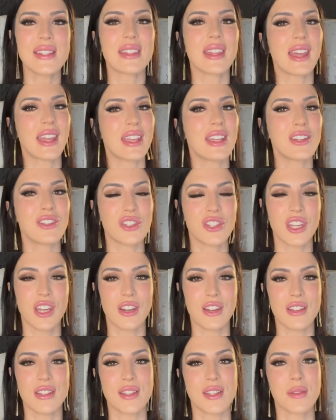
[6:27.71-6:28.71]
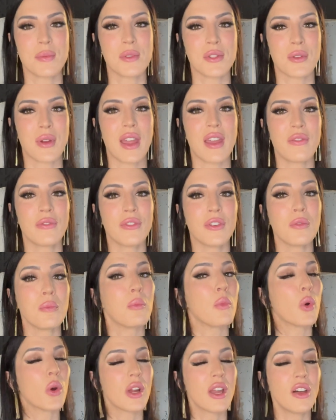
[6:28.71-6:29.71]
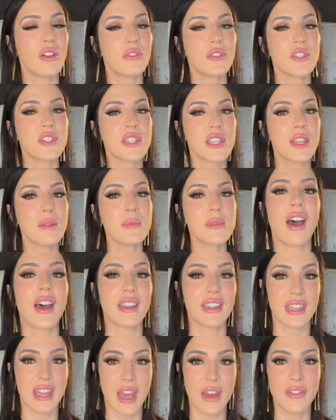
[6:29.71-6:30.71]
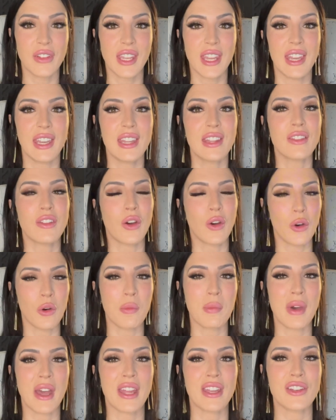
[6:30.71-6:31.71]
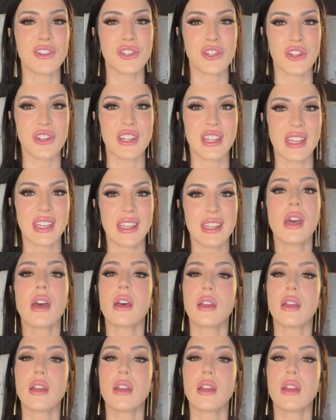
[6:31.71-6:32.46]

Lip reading: like, share, and subscribe for more helpful tips on navigating the home buying journey.